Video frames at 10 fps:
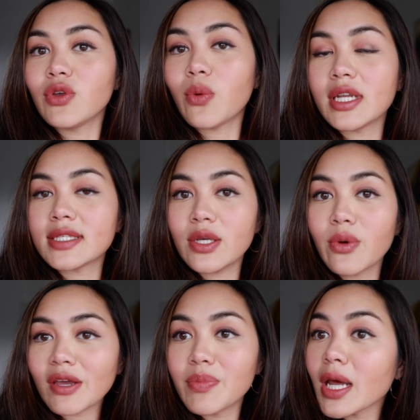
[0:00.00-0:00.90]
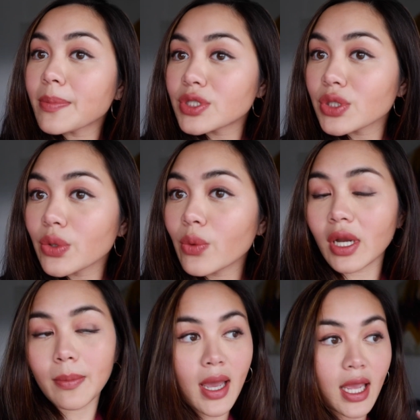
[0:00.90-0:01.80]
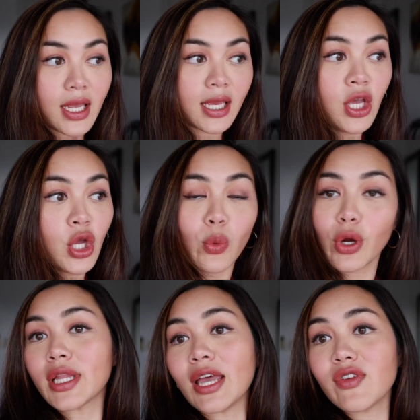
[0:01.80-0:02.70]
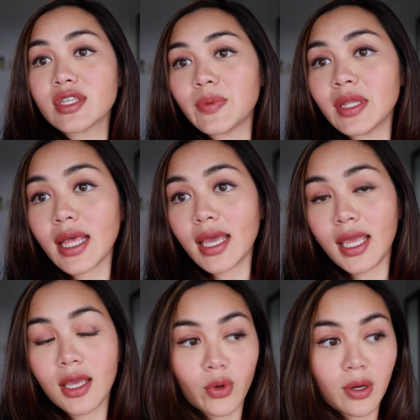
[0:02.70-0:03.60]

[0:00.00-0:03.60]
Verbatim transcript: if you want to see what I've been up to, what my work life has been like,